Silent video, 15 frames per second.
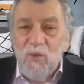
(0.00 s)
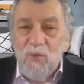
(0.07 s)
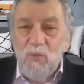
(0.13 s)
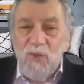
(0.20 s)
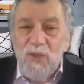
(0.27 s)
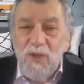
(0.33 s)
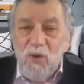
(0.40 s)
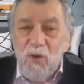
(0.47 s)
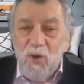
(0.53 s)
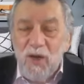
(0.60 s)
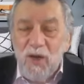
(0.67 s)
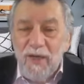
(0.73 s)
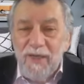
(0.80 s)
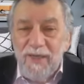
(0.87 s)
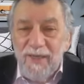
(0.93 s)
We
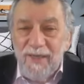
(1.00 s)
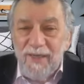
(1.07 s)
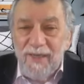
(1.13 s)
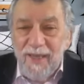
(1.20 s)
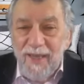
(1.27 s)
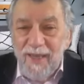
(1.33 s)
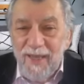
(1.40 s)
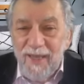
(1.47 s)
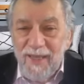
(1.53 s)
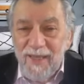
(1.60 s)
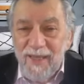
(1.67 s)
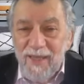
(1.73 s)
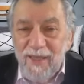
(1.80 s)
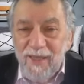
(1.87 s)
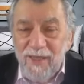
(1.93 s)
are in a
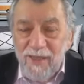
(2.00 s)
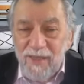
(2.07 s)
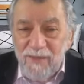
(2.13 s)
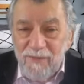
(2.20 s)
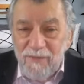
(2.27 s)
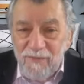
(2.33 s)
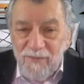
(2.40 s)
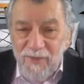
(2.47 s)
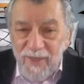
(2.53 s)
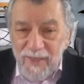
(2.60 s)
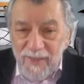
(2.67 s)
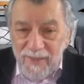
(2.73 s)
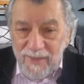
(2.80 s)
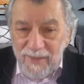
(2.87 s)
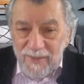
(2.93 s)

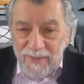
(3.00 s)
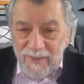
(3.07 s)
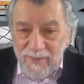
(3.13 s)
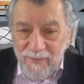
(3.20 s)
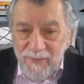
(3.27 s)
phase.